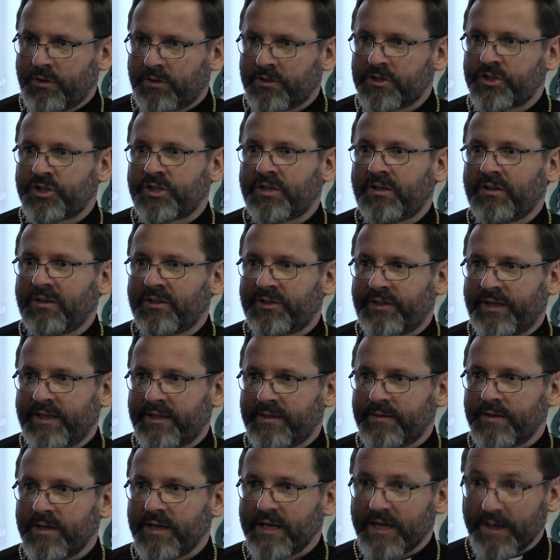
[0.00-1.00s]

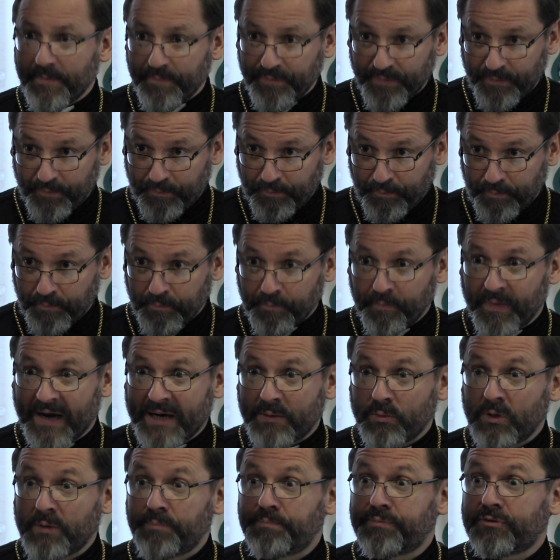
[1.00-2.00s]
children, but
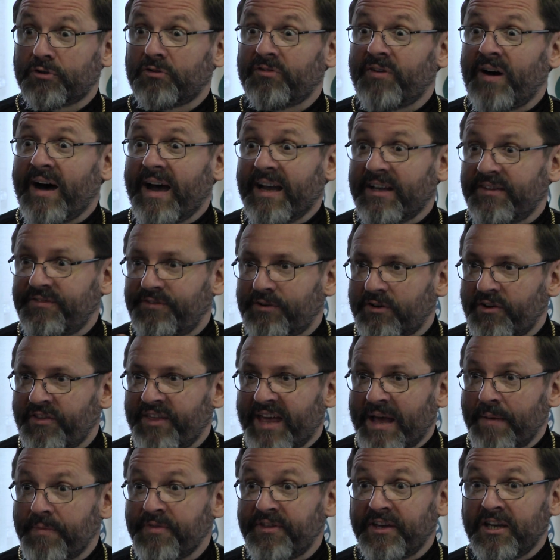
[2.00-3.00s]
will provide for
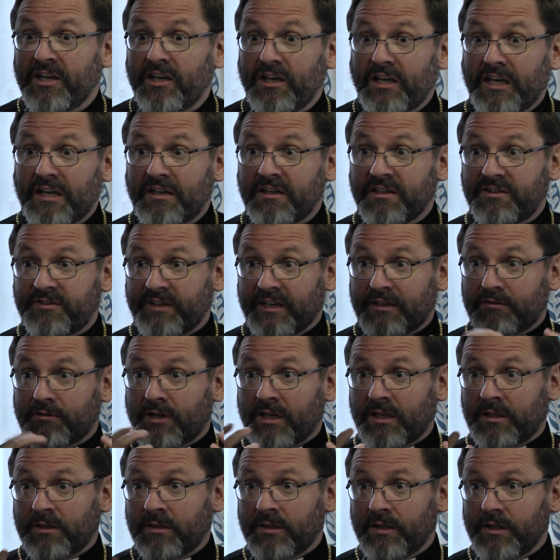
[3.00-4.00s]
them the
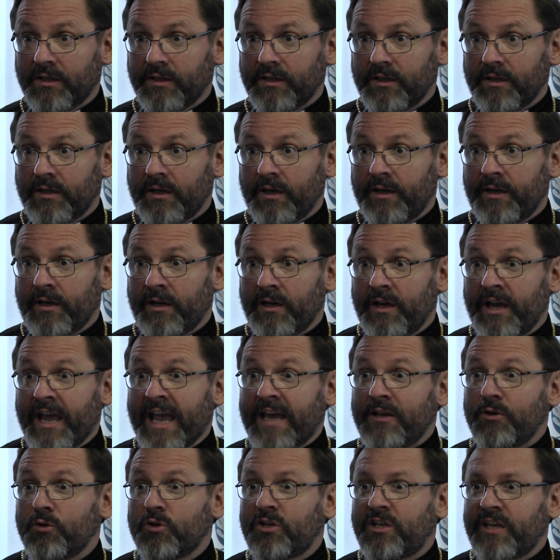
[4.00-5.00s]
integral
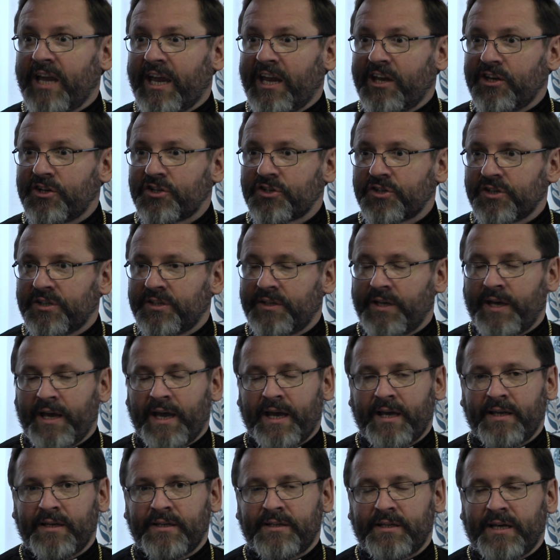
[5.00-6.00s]
education
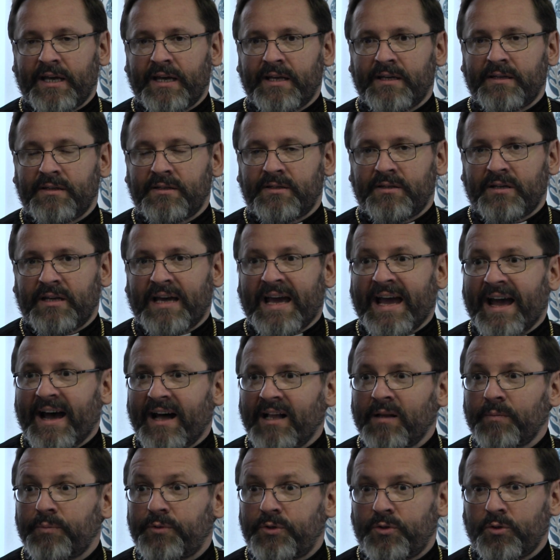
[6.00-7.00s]
and
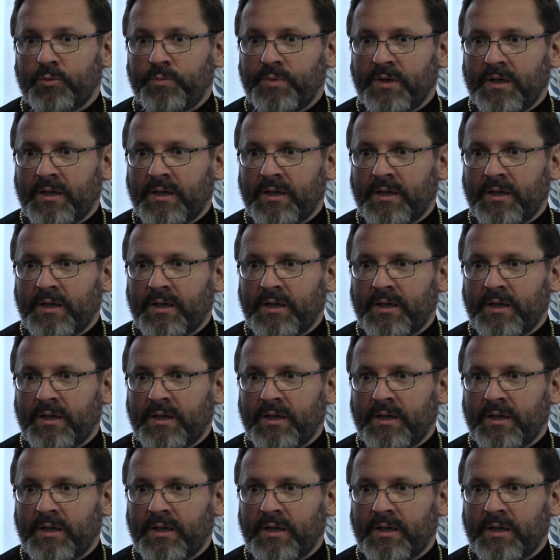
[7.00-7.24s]
help to